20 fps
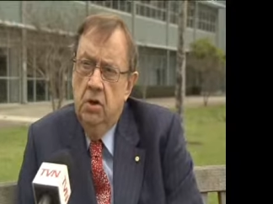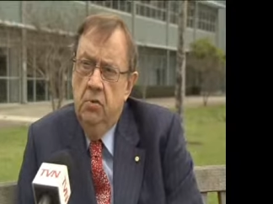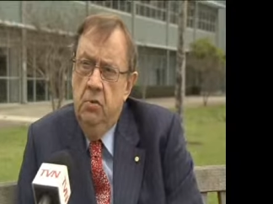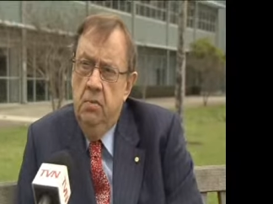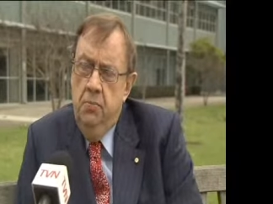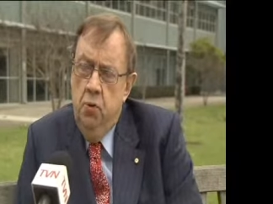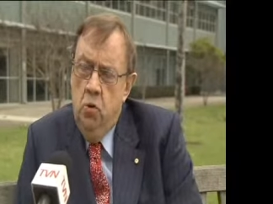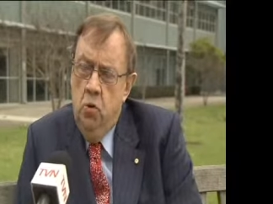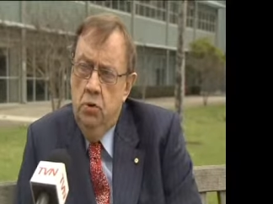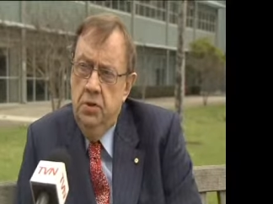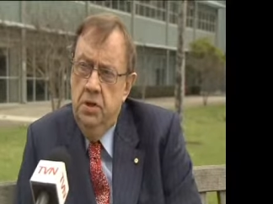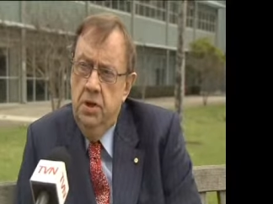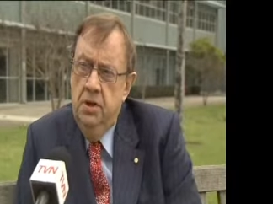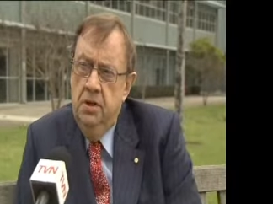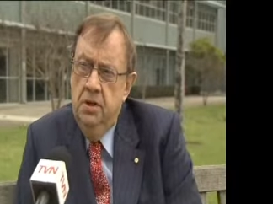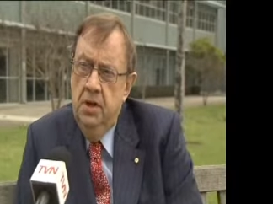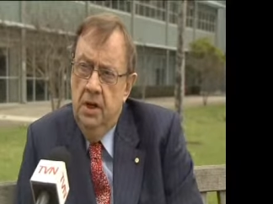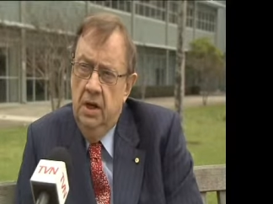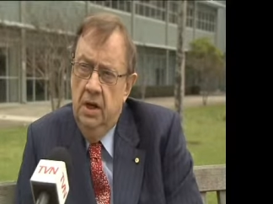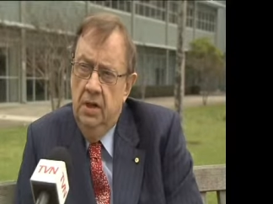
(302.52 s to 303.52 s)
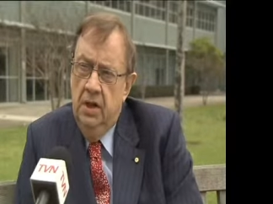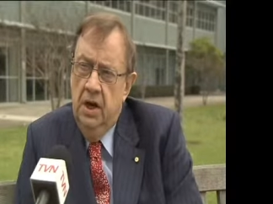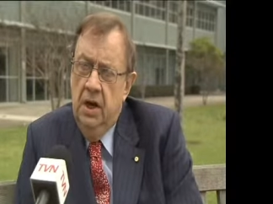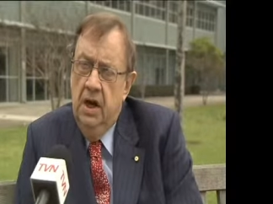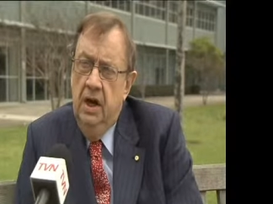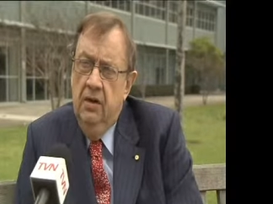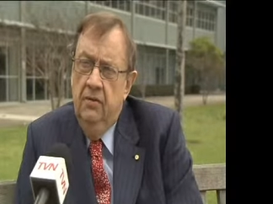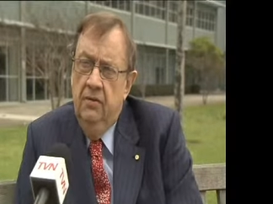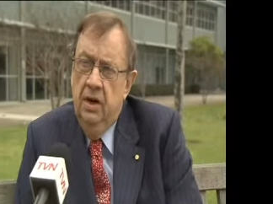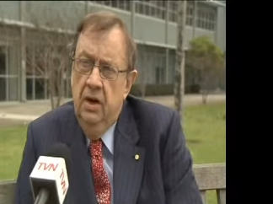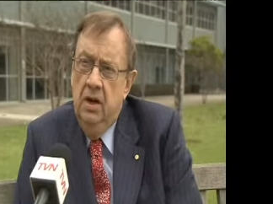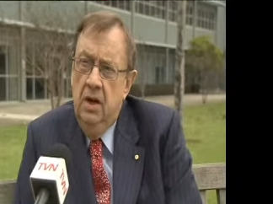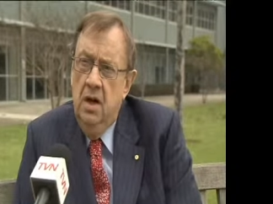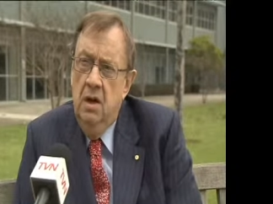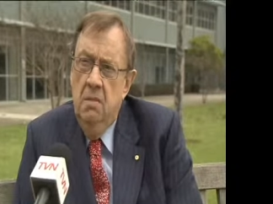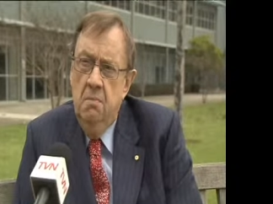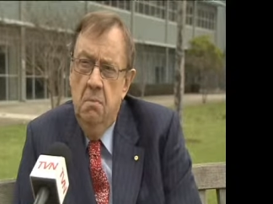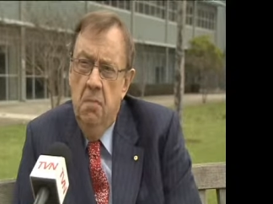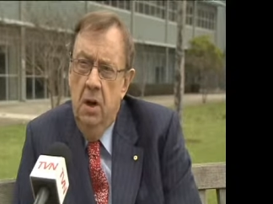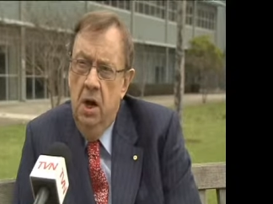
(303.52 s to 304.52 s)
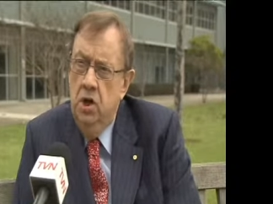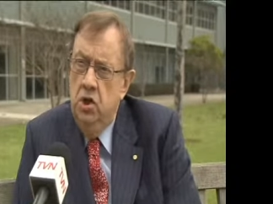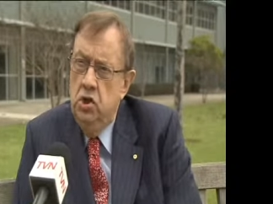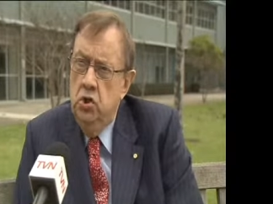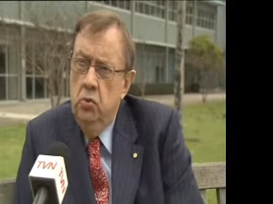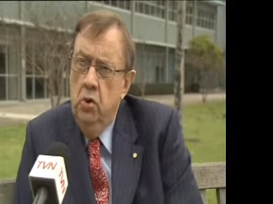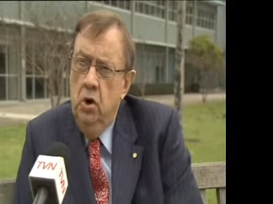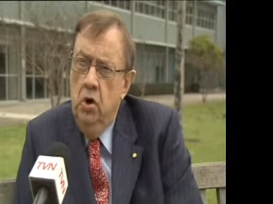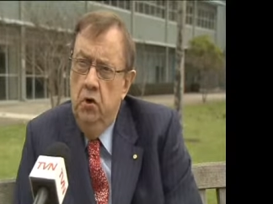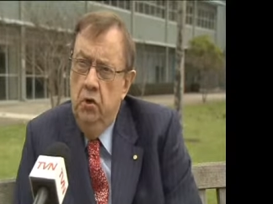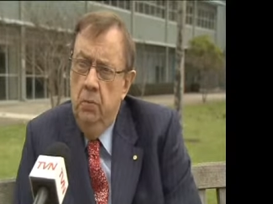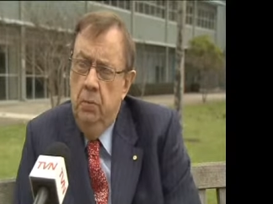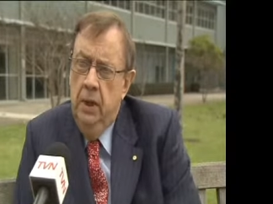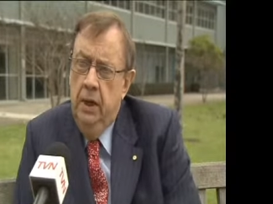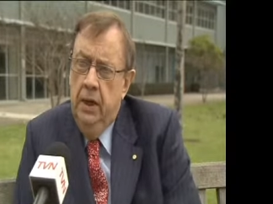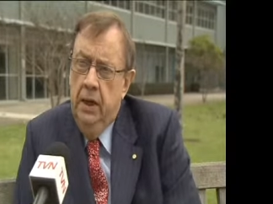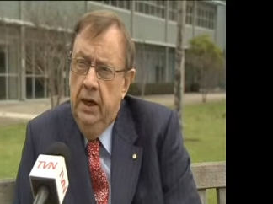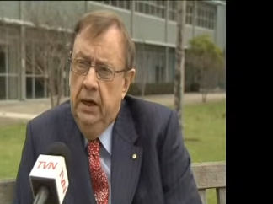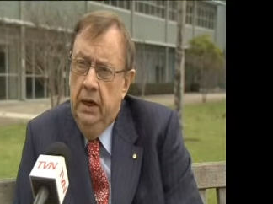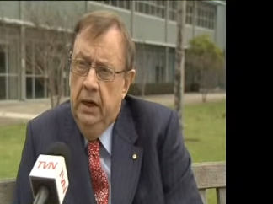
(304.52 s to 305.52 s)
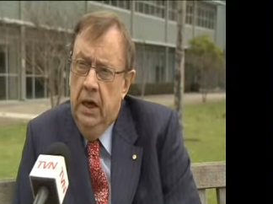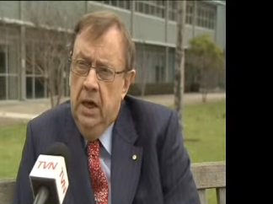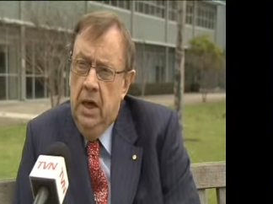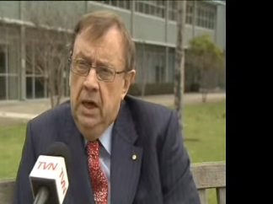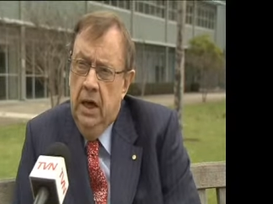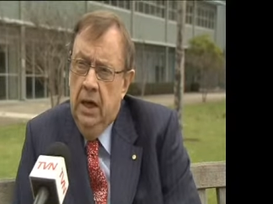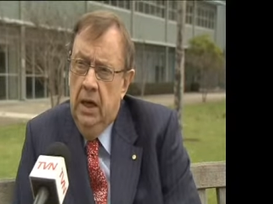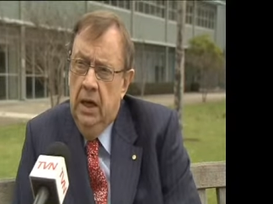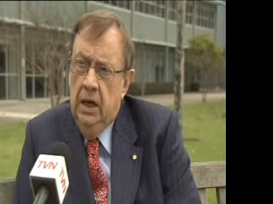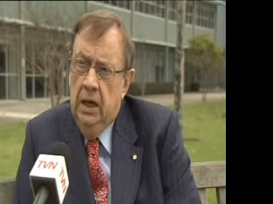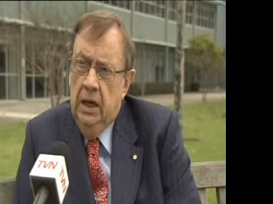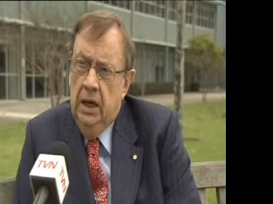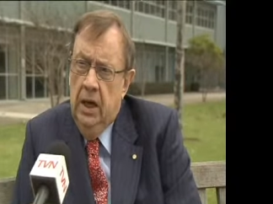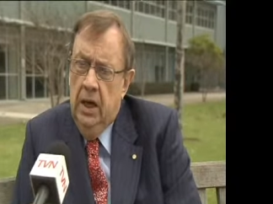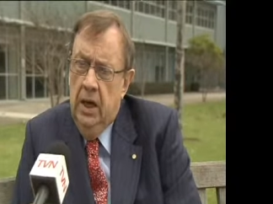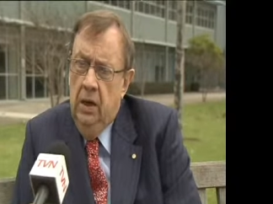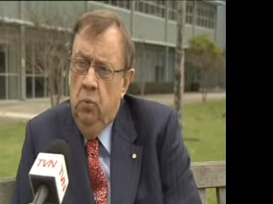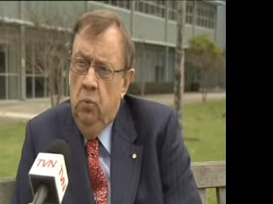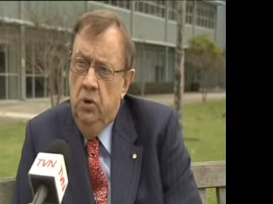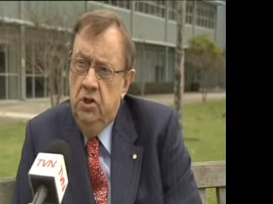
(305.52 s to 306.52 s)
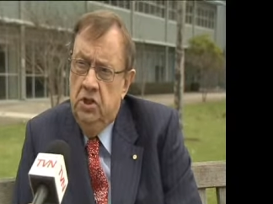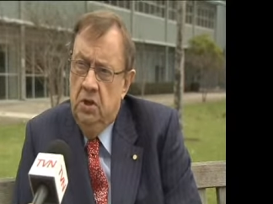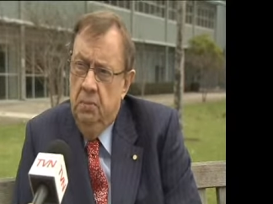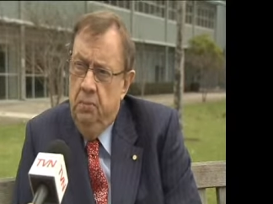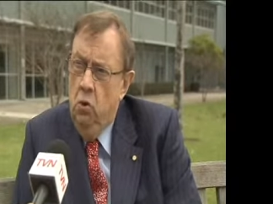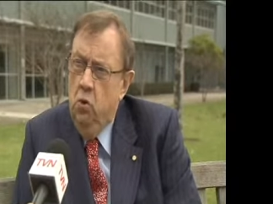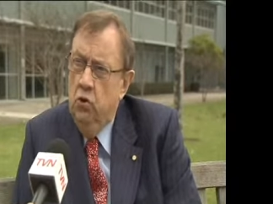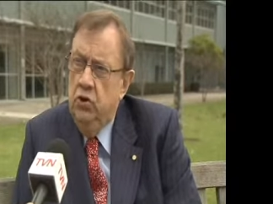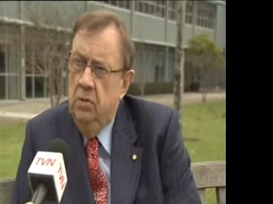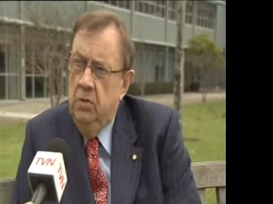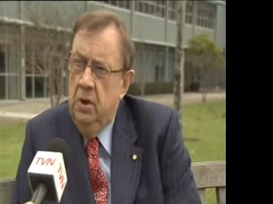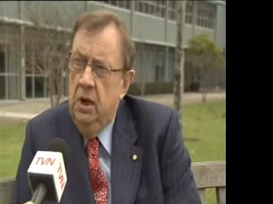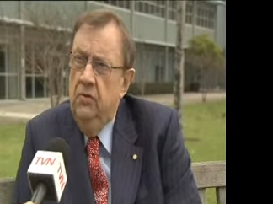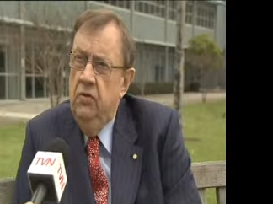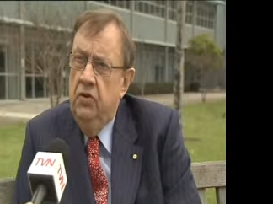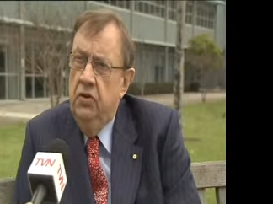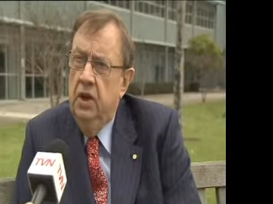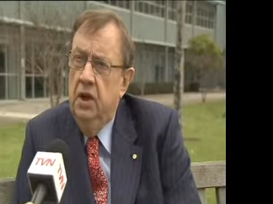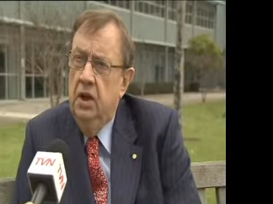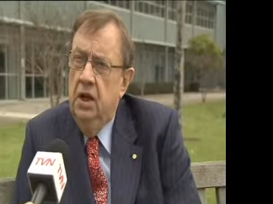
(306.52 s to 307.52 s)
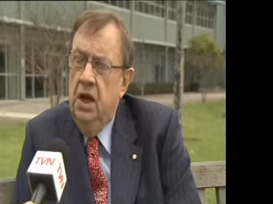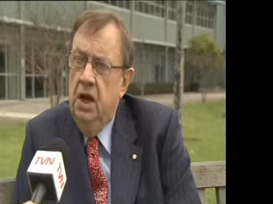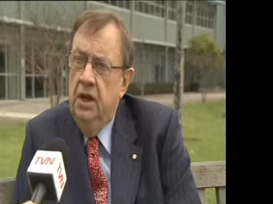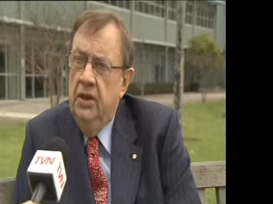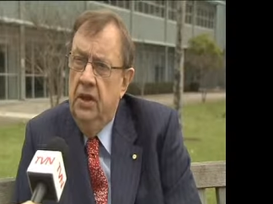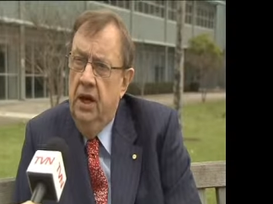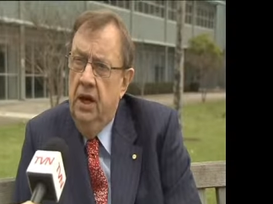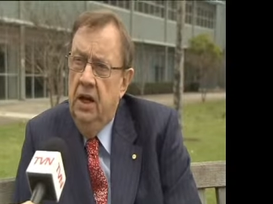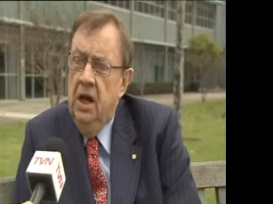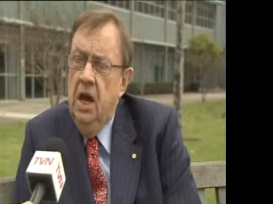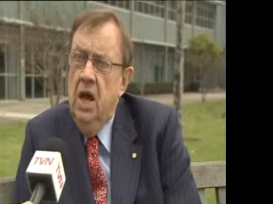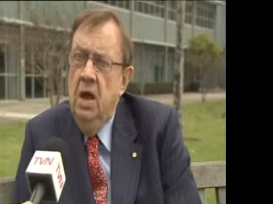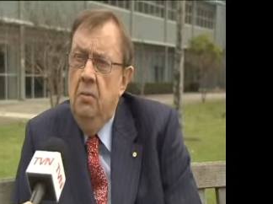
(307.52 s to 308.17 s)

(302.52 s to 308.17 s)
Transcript: they're important, uh, they have a major role to play, uh, and we support them and everything like that.